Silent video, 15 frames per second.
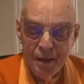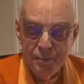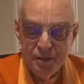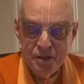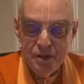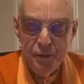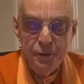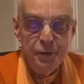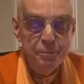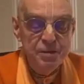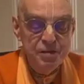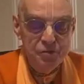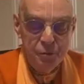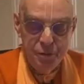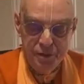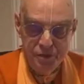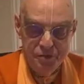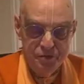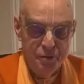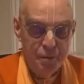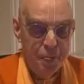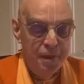by material
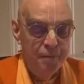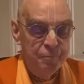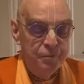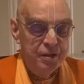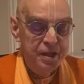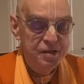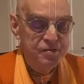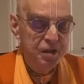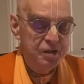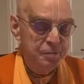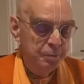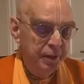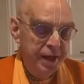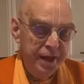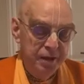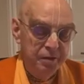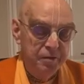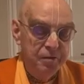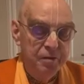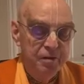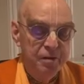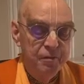miseries is
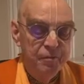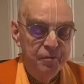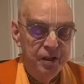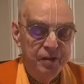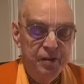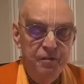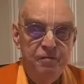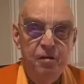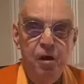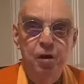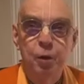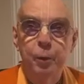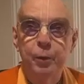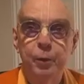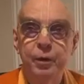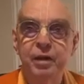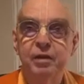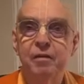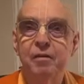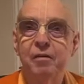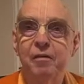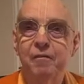explained in the following
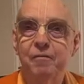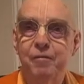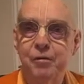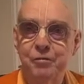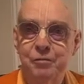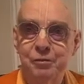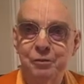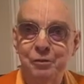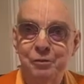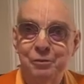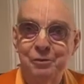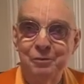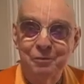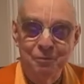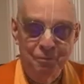verses.